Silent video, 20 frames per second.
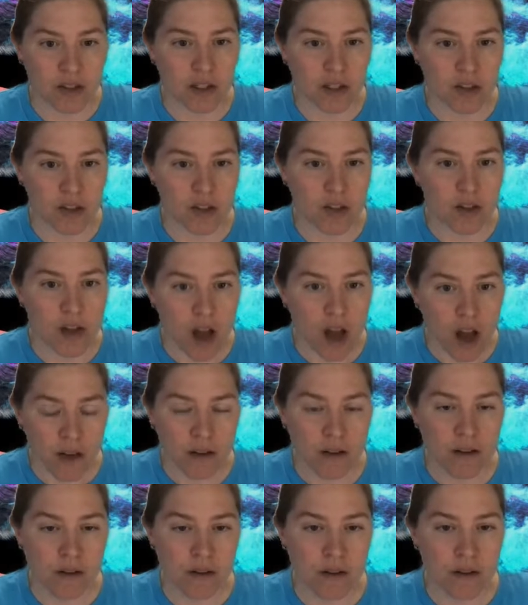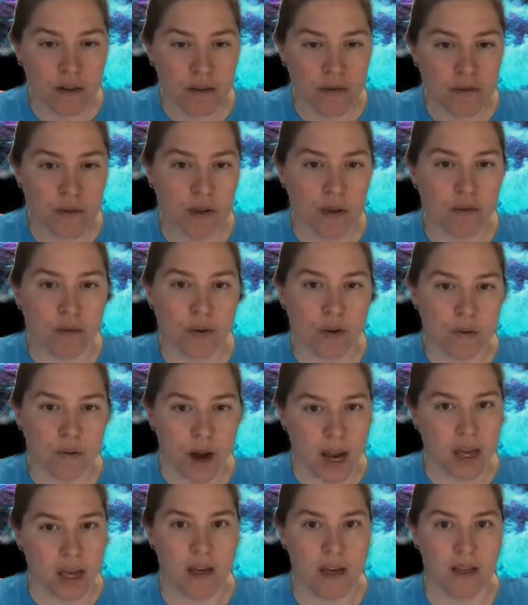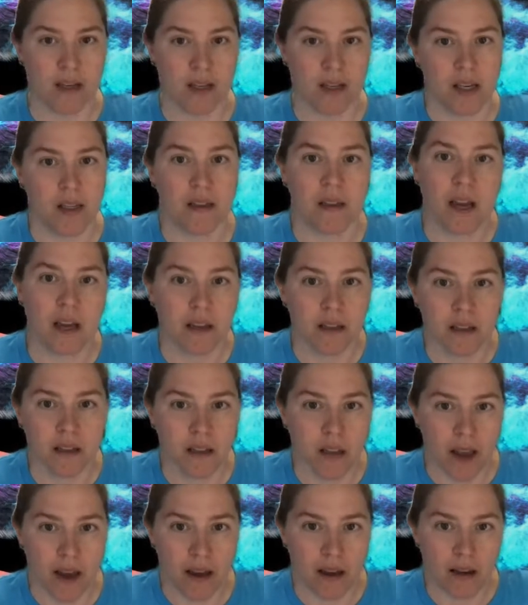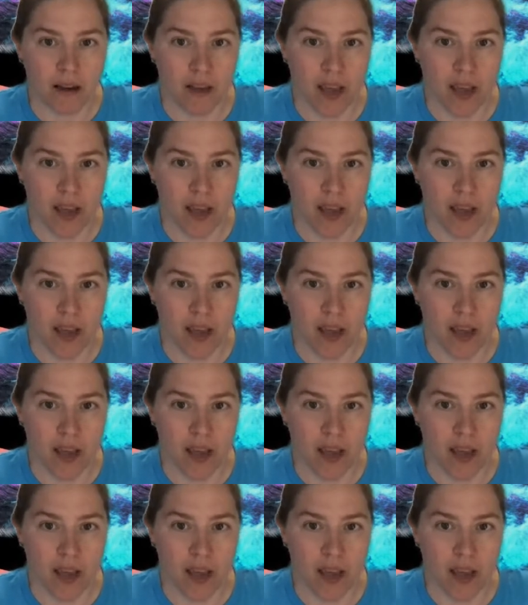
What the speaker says: a lot of variety that